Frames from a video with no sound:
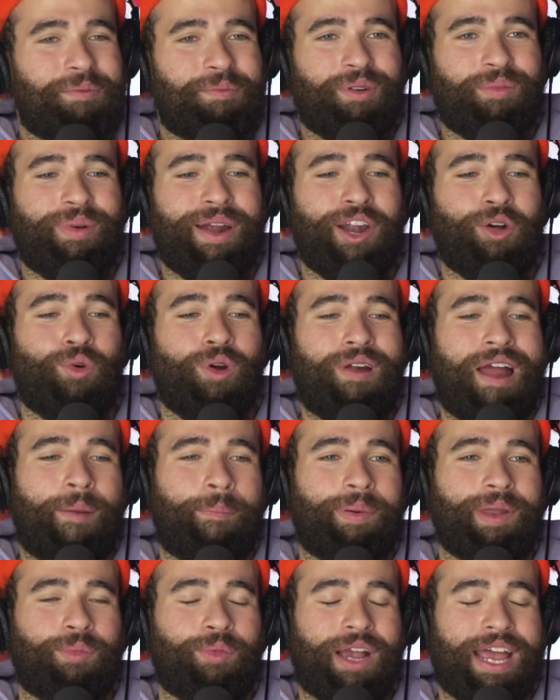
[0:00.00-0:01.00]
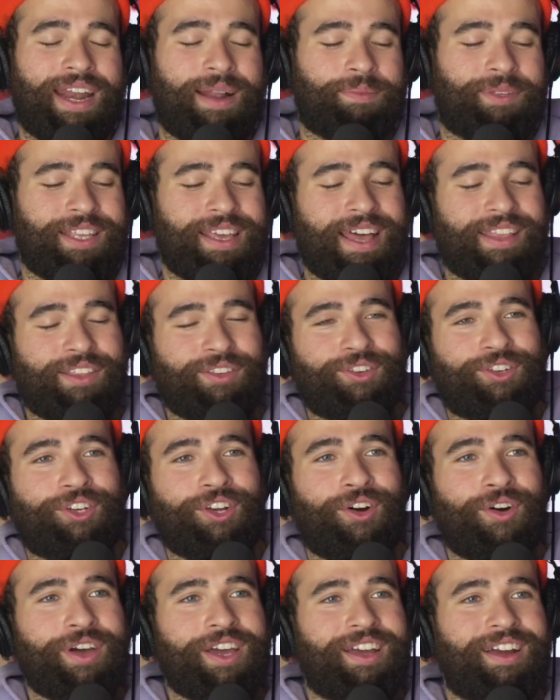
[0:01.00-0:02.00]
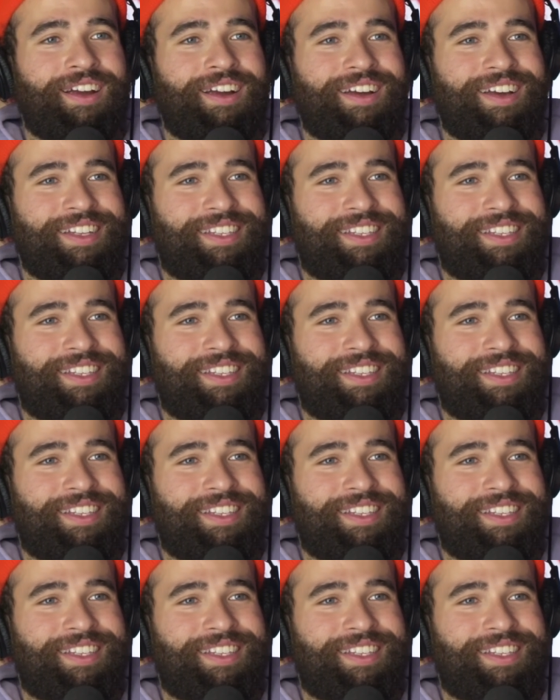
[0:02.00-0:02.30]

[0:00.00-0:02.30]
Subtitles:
But Brenna, we're getting up to the end of the show here.